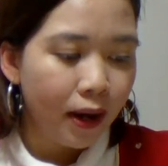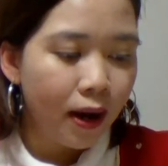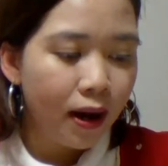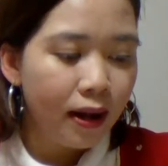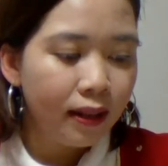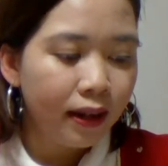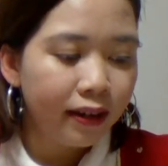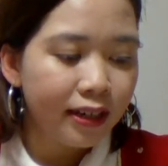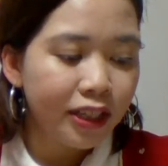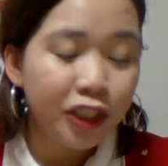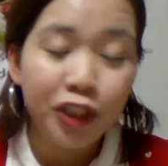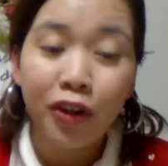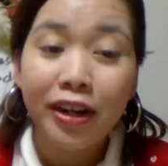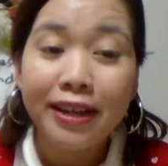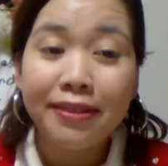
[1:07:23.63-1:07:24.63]
All are
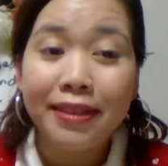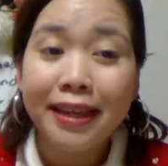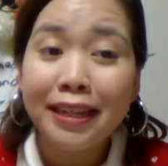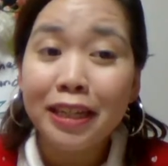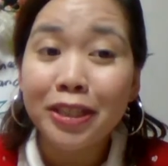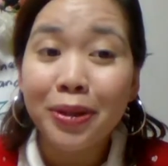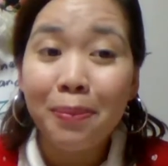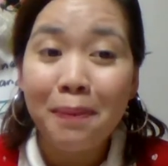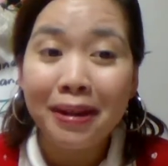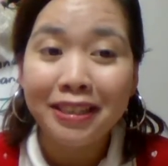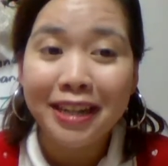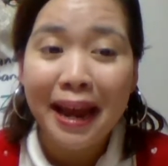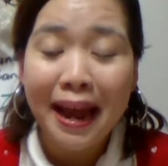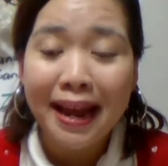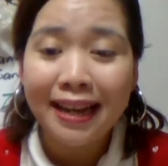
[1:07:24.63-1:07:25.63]
enjoying. Thank you so
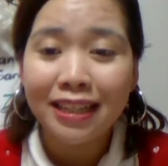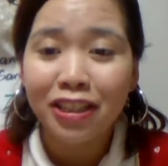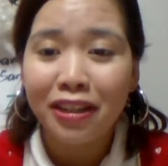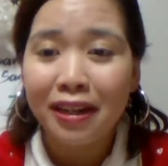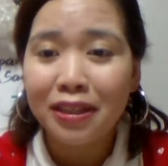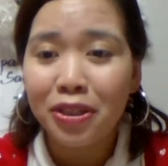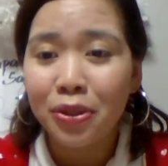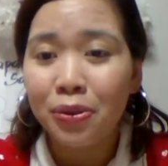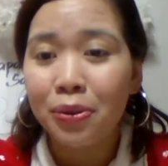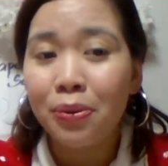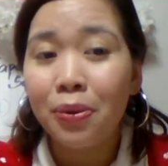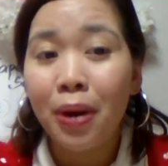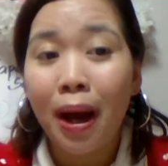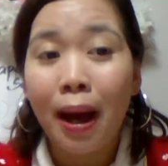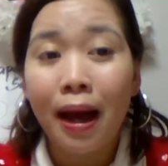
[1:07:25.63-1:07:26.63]
much, Ash. I
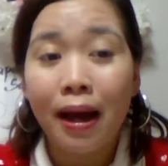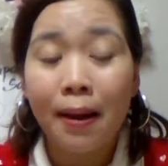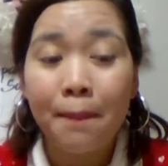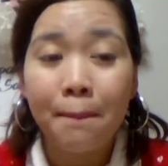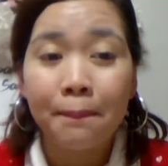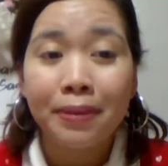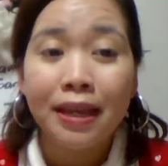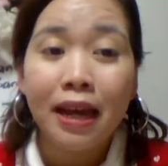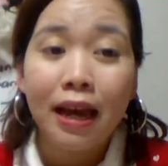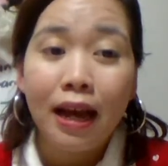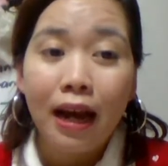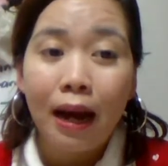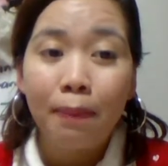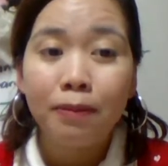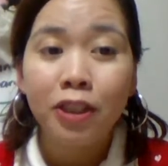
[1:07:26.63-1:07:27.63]
do
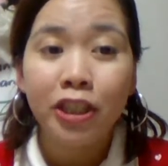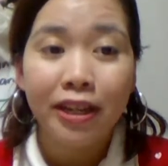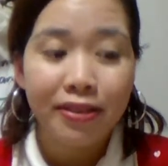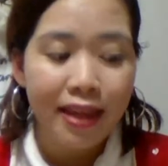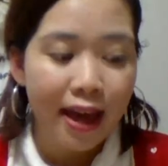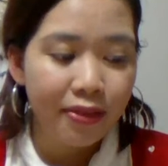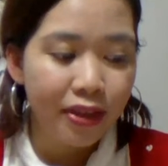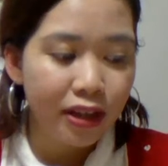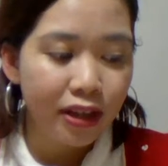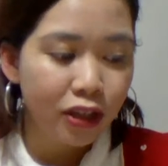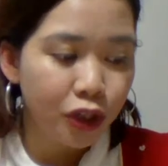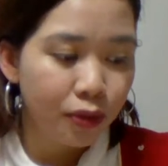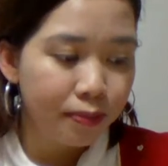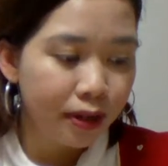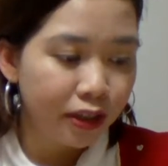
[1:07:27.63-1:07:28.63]
appreciate that. Thank you
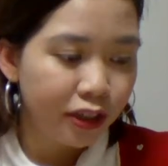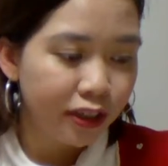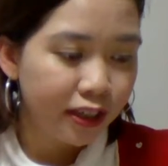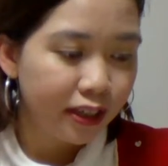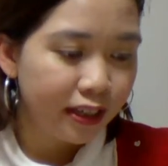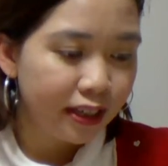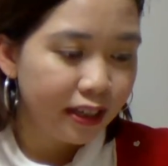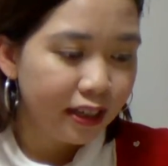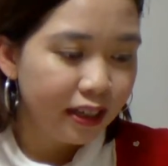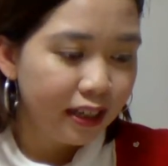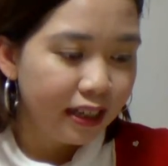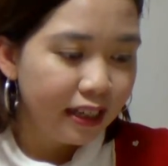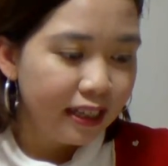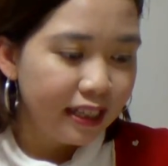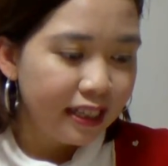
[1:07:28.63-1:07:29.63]
so much.
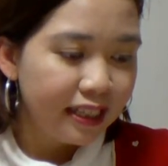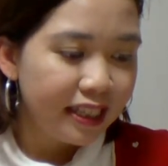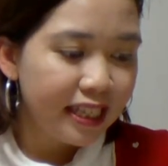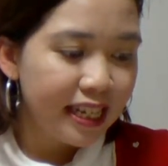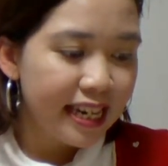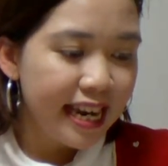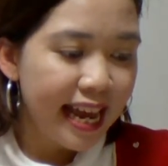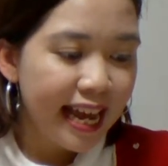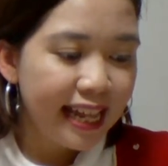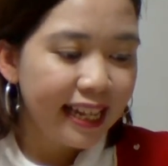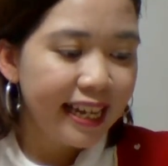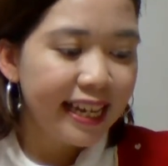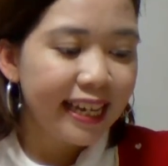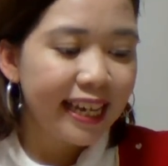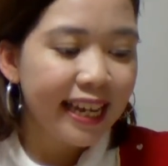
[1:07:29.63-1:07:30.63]

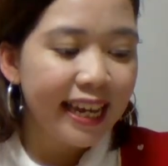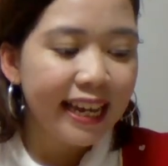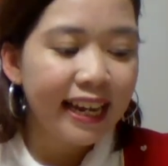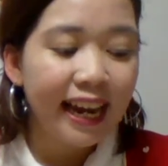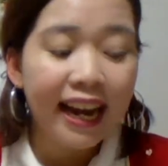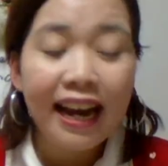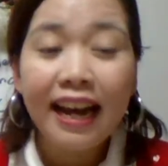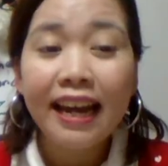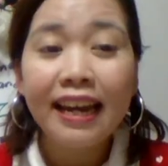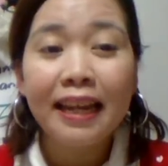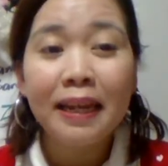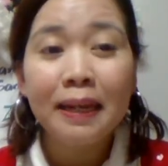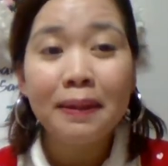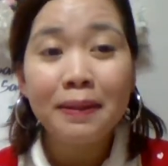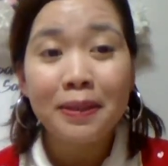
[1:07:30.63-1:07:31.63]
Zanelli Kikai,
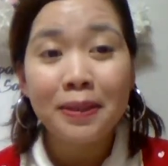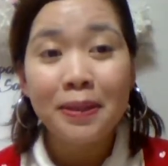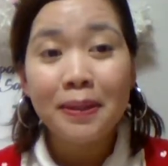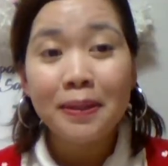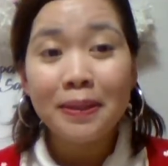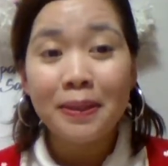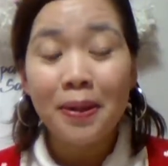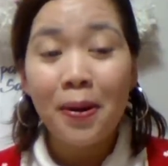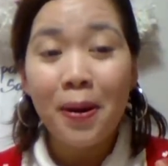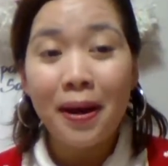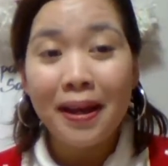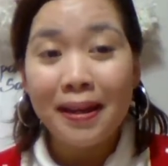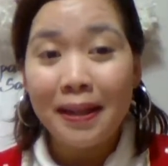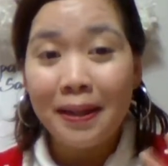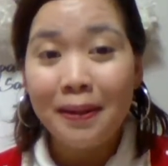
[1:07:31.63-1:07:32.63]
hello to you. So
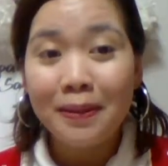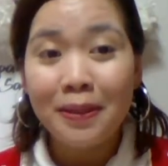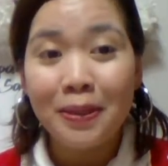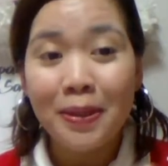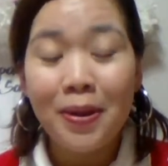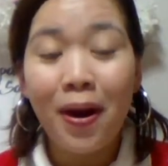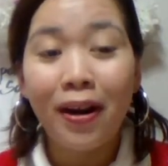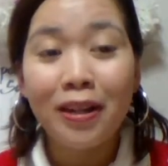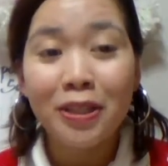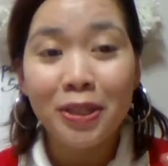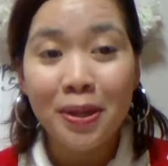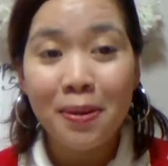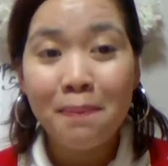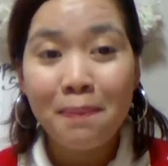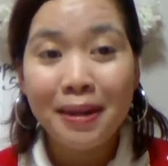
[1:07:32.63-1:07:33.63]
hello to you, our
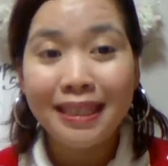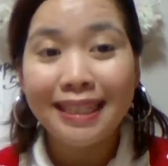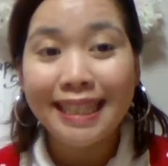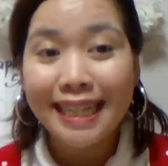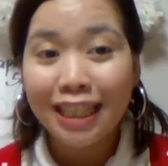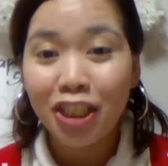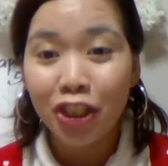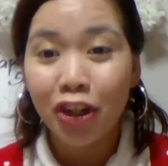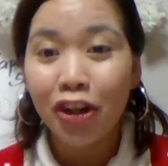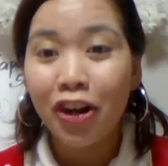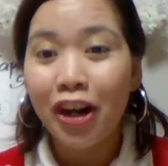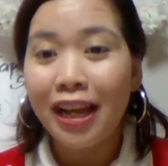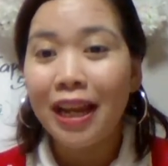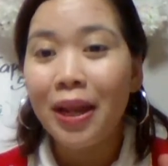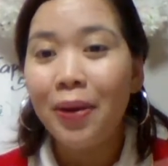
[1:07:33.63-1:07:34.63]
Zumba
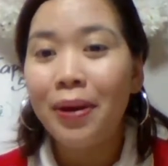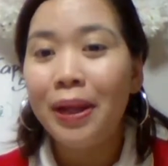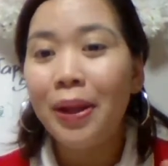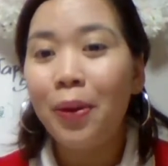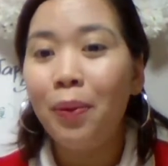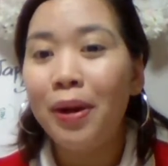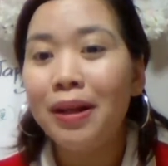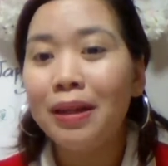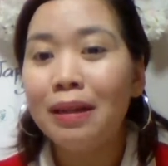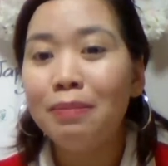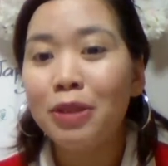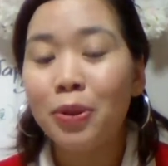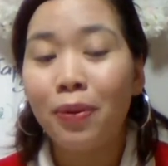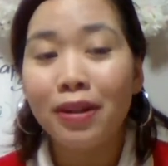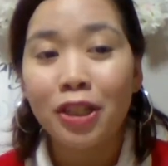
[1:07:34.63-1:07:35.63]
teacher. Hello, hello.
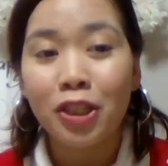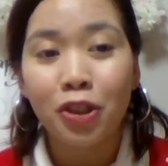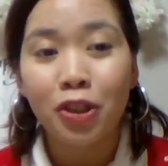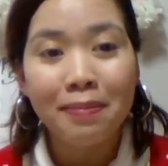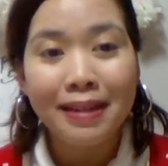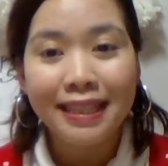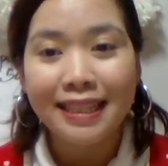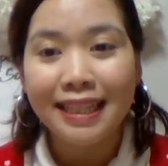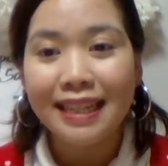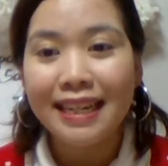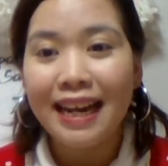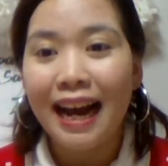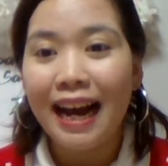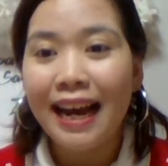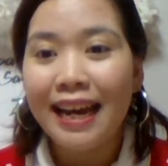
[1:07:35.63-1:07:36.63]
Welcome to our streaming
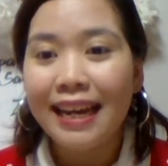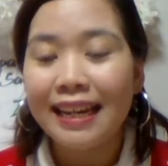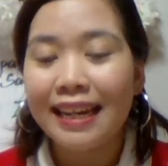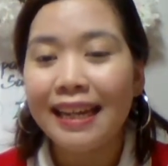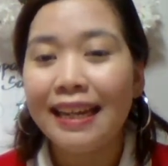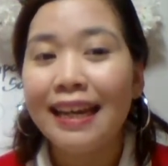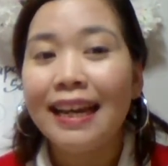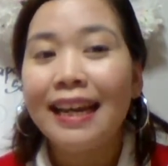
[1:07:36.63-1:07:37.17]
tonight.